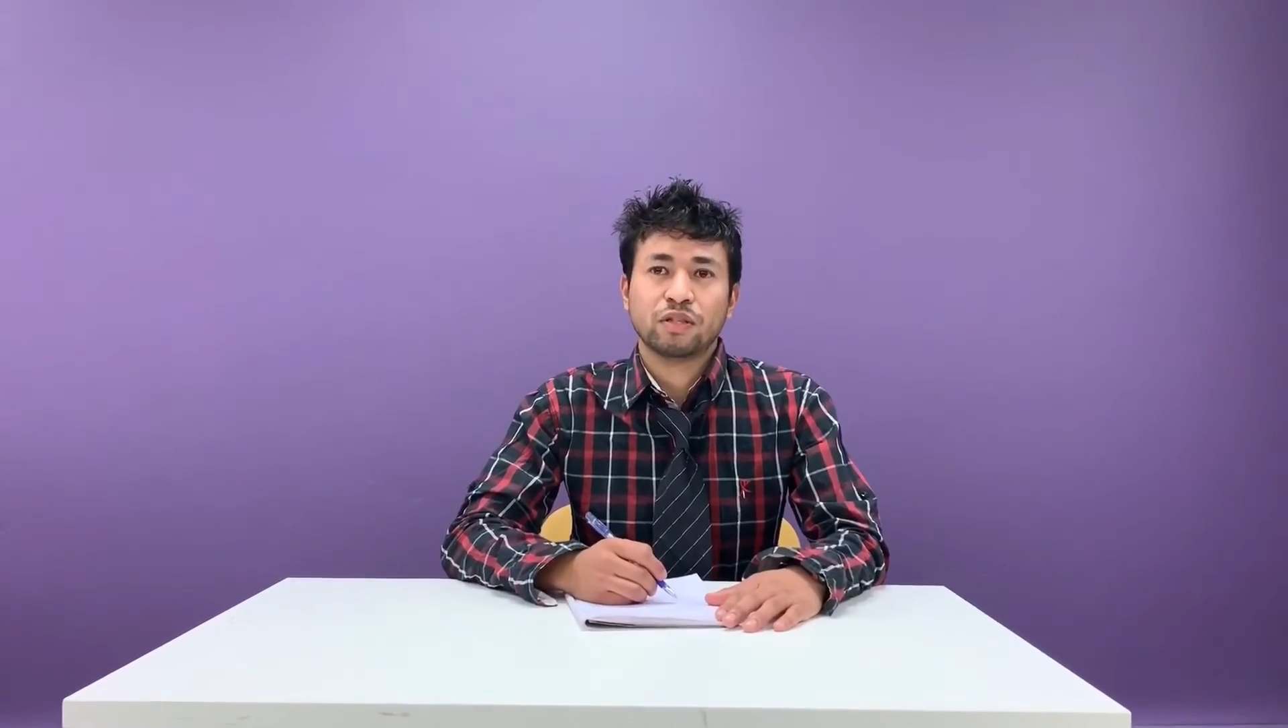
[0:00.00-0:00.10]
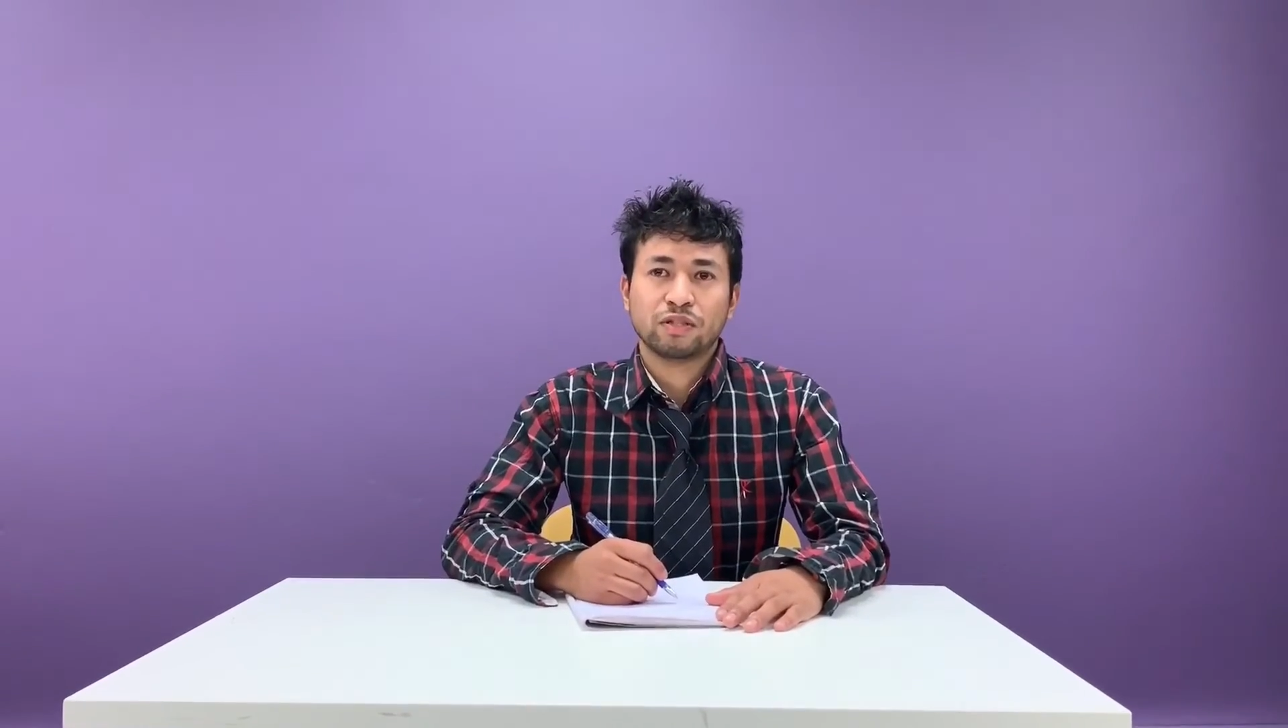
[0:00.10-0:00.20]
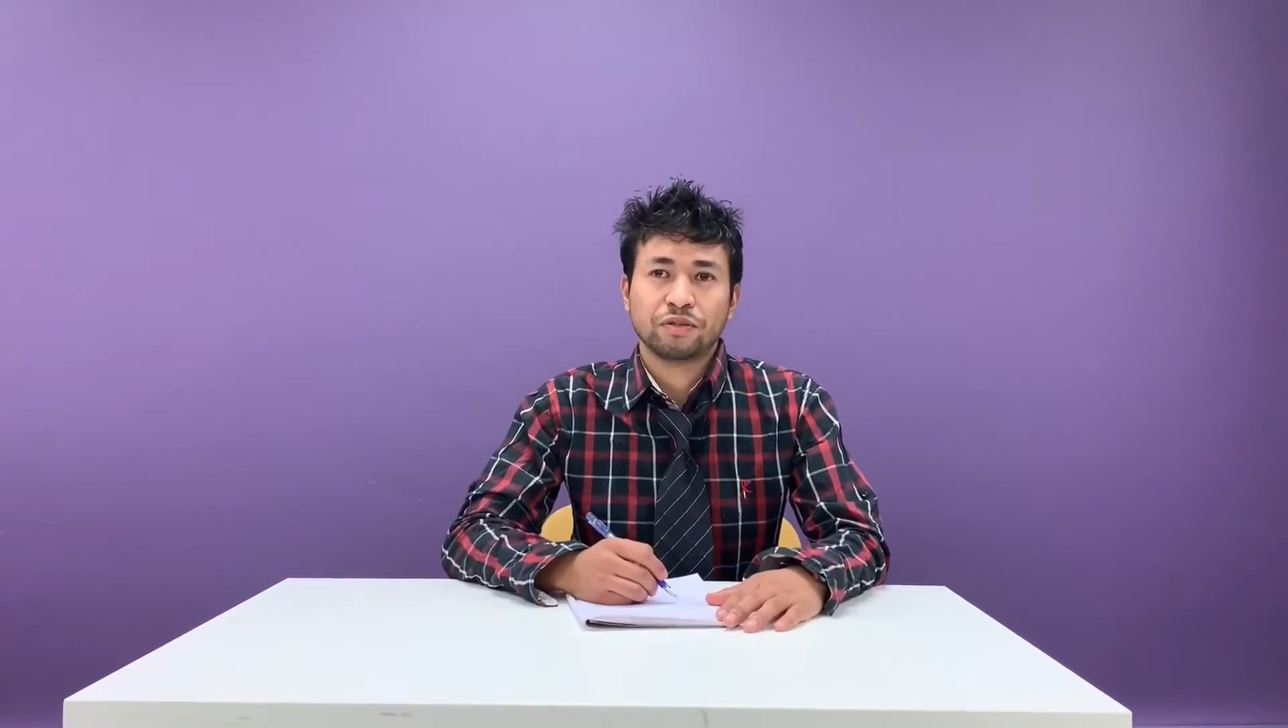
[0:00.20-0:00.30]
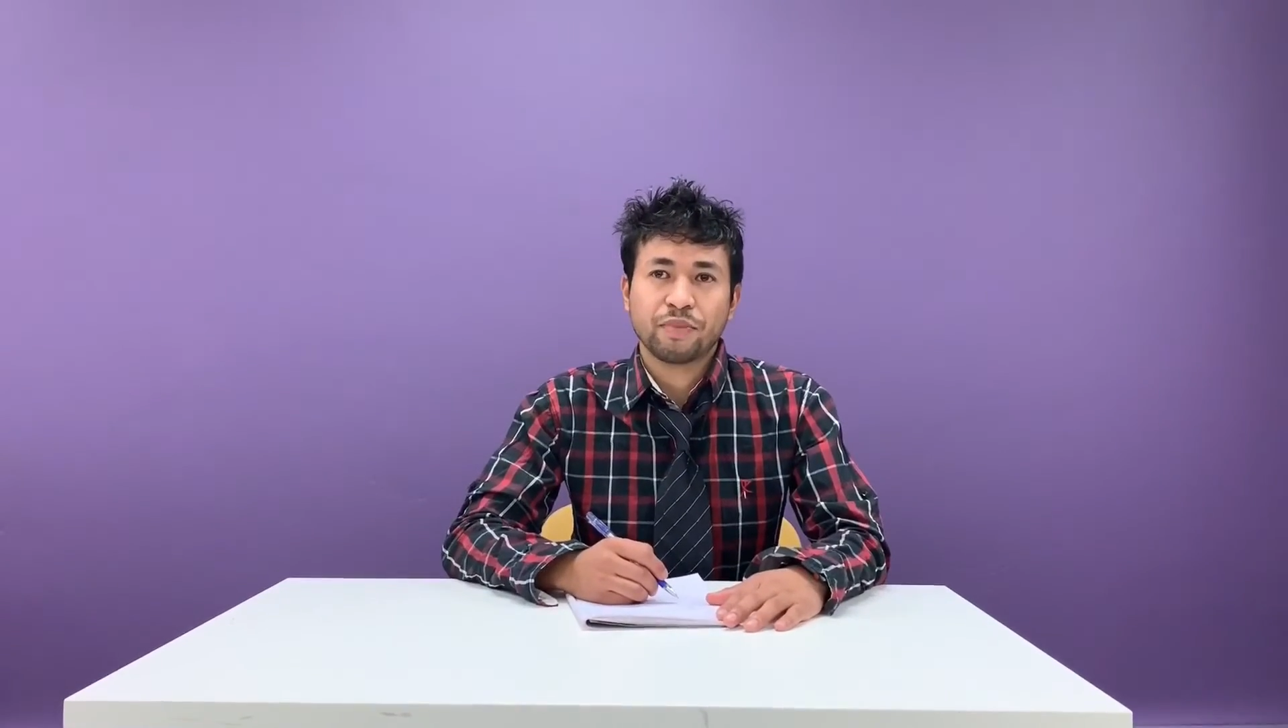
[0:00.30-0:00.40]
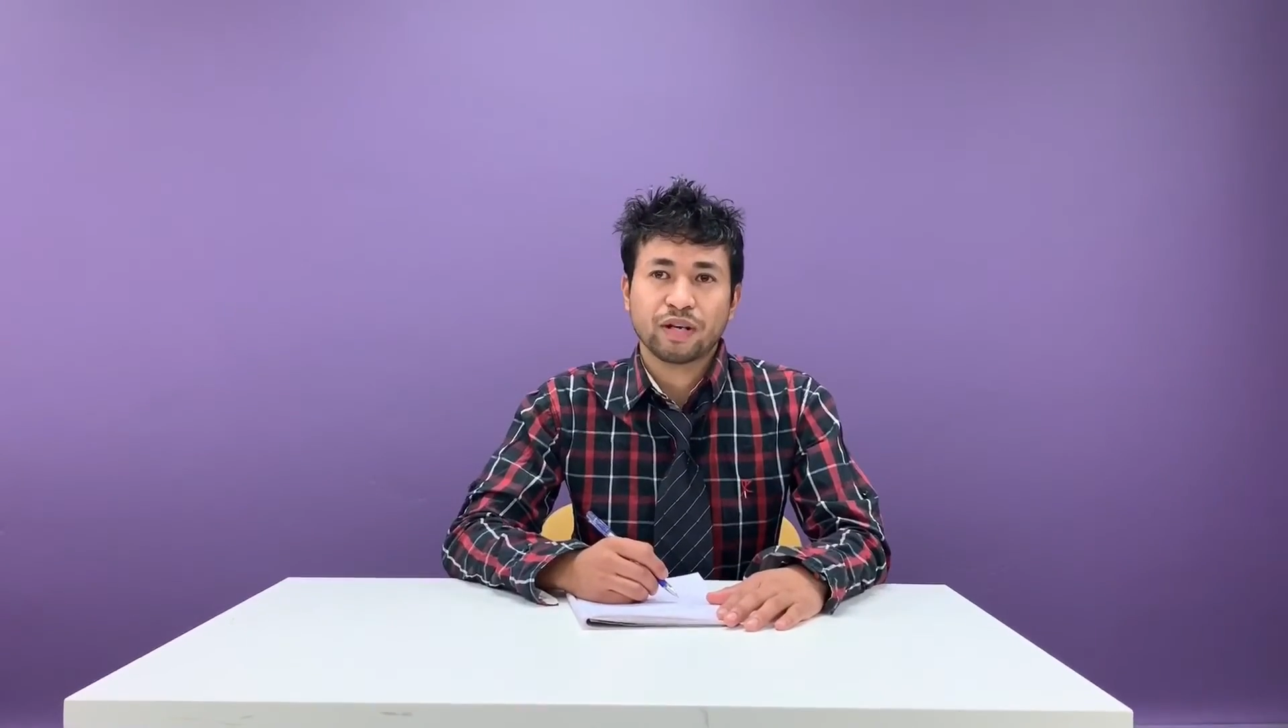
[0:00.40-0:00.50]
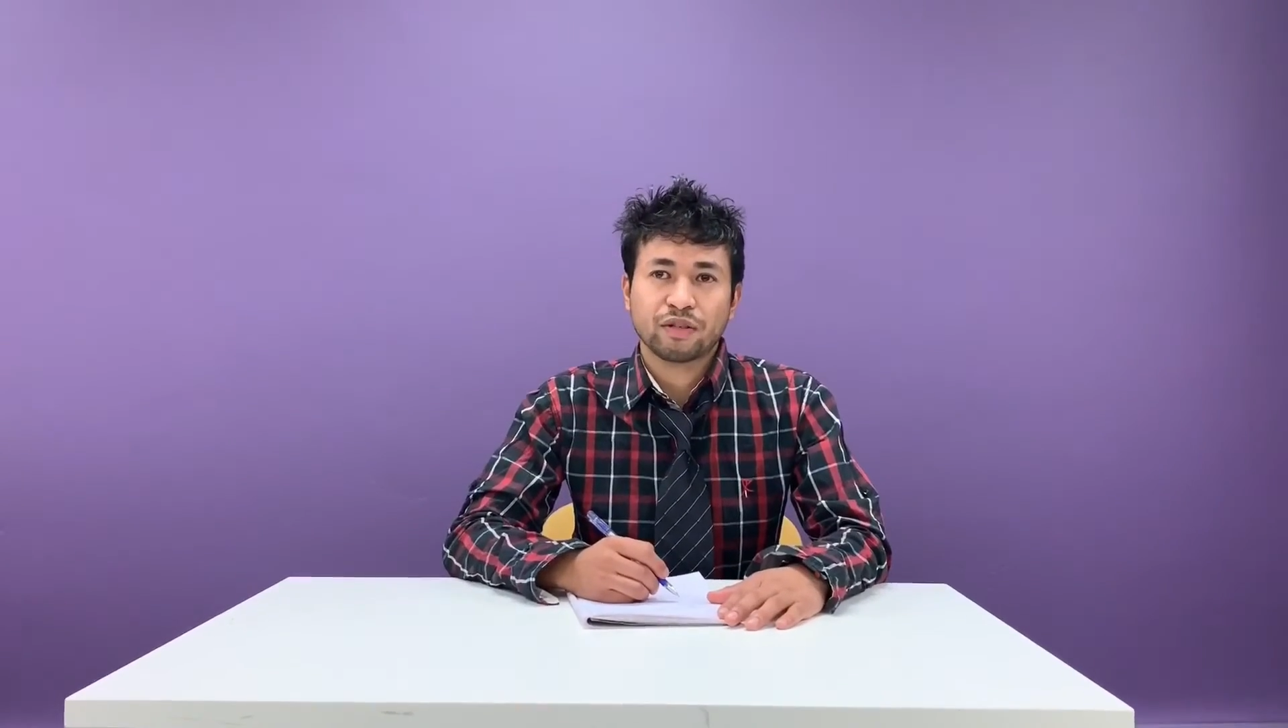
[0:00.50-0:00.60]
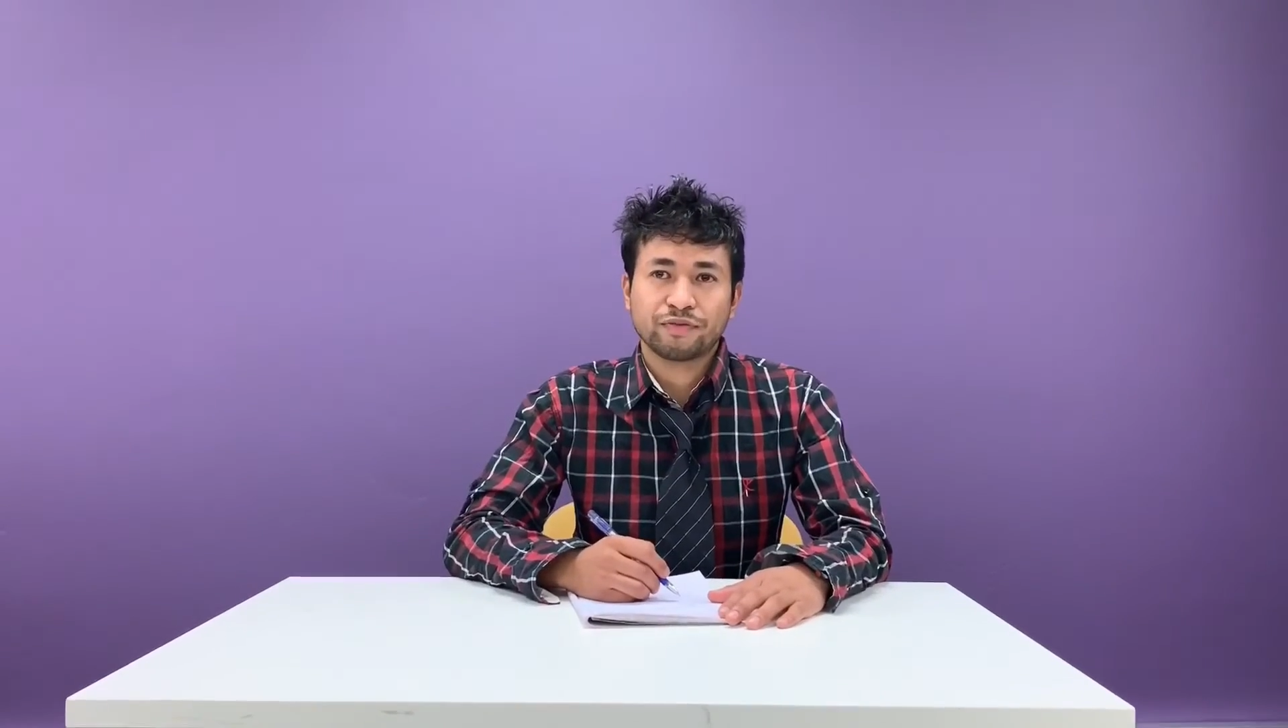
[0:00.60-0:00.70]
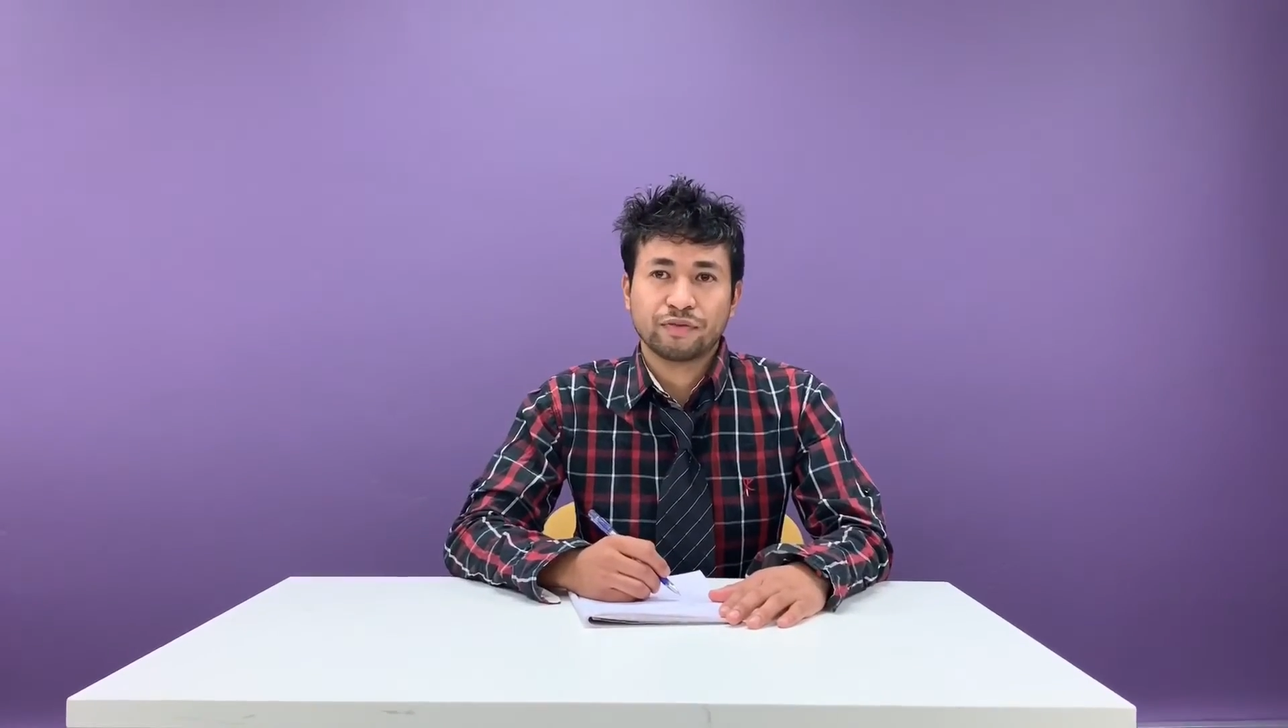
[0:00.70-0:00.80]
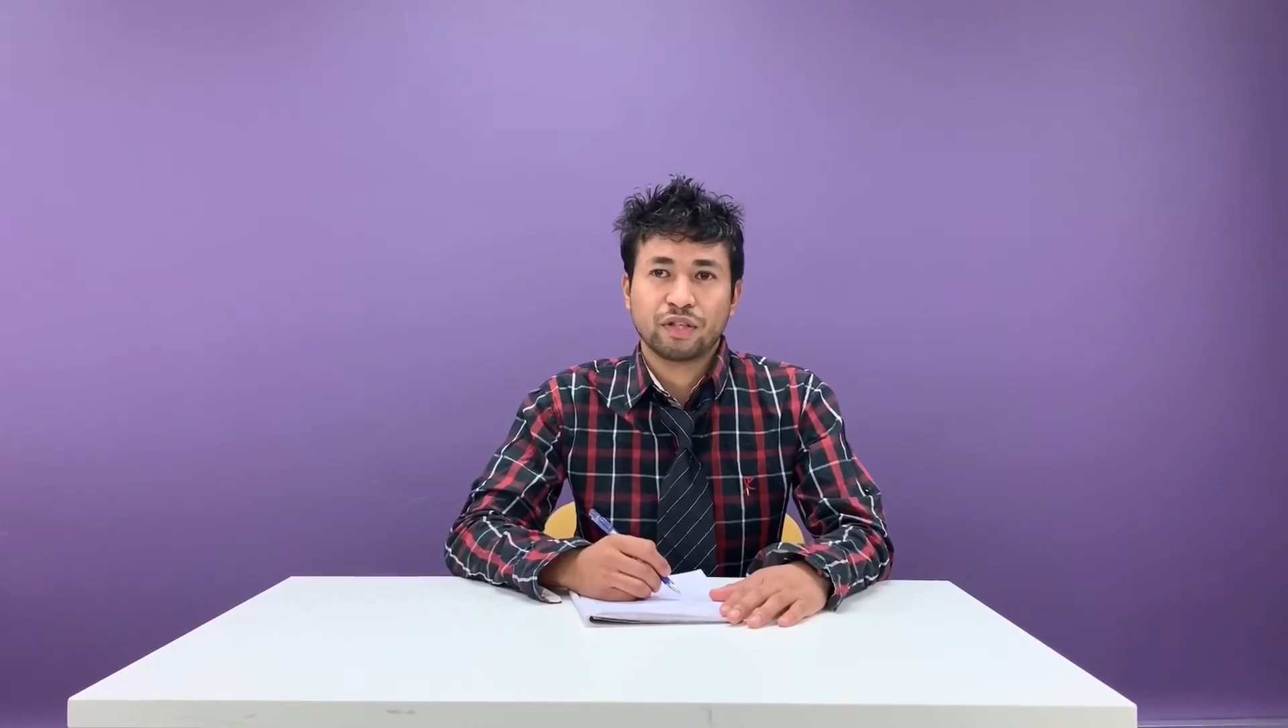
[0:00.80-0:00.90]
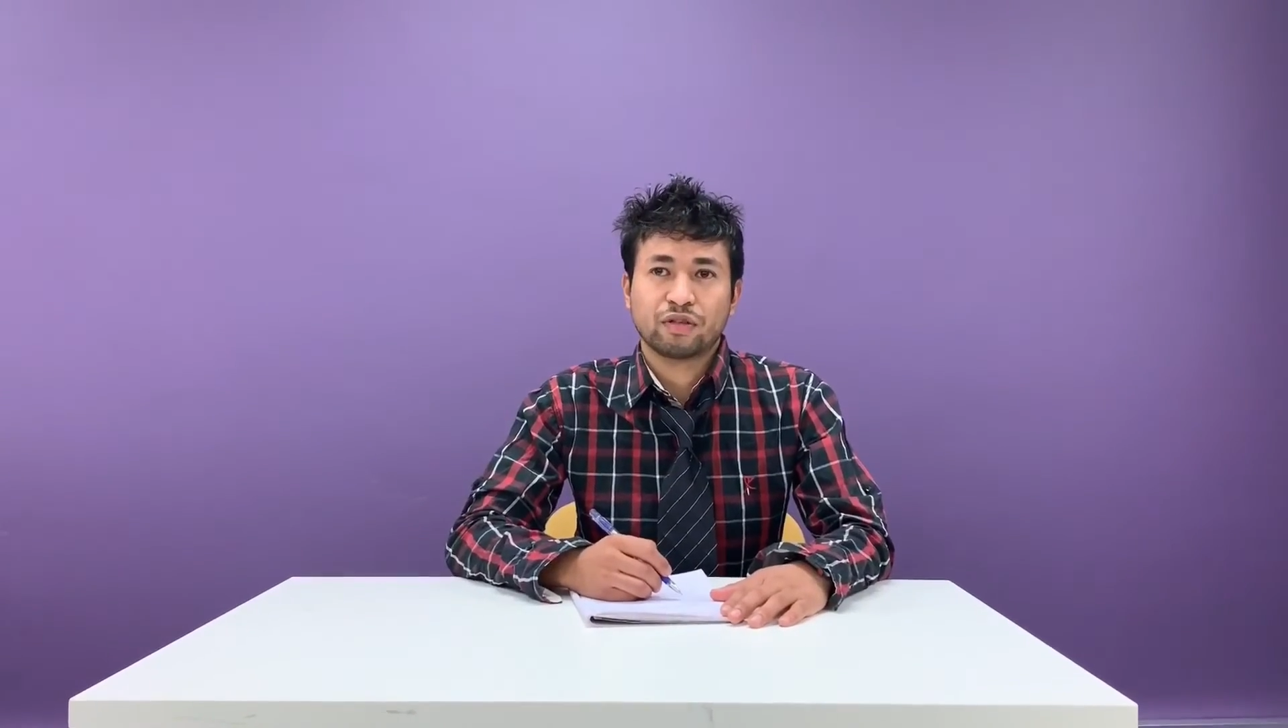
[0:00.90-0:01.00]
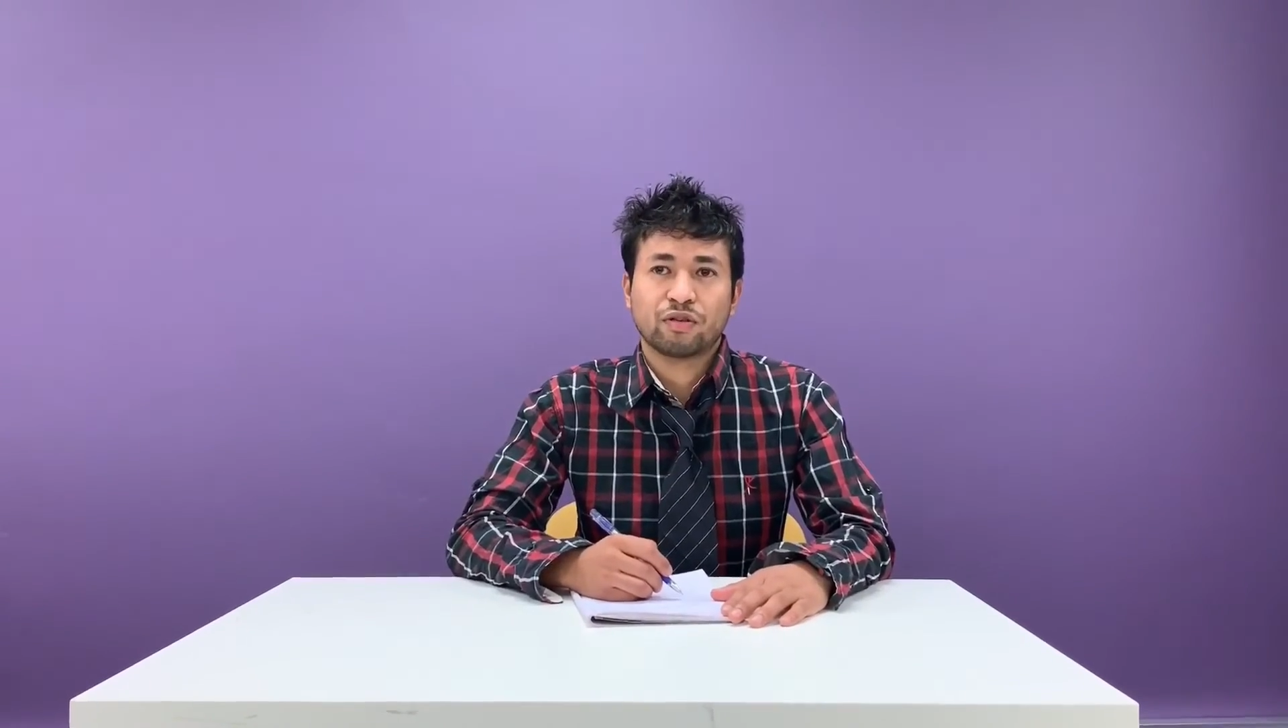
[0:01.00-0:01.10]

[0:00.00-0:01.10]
the demand of the